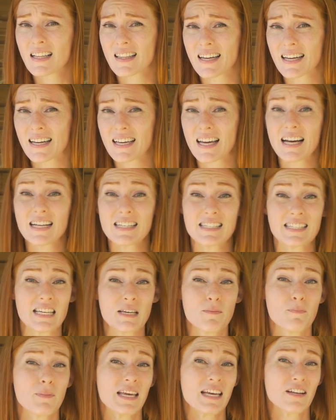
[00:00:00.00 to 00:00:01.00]
like a
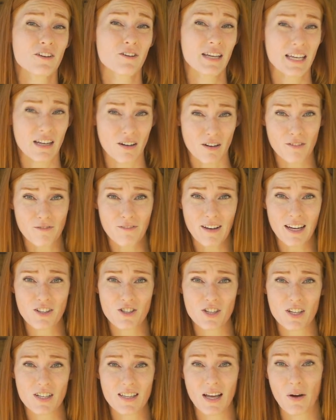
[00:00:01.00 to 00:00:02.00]
deep inner ear
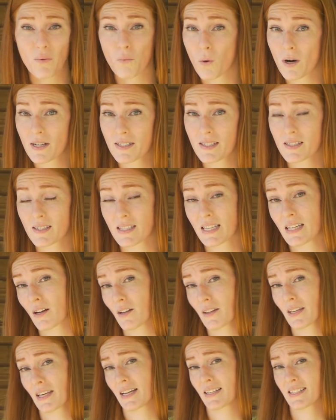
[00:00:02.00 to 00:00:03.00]
infection that wasn't seen
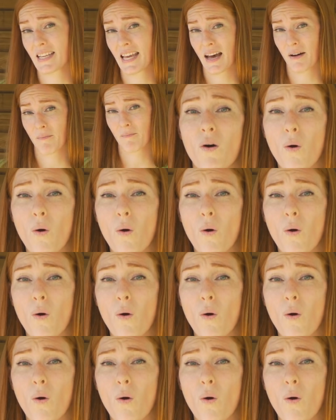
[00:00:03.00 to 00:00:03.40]
on the exam.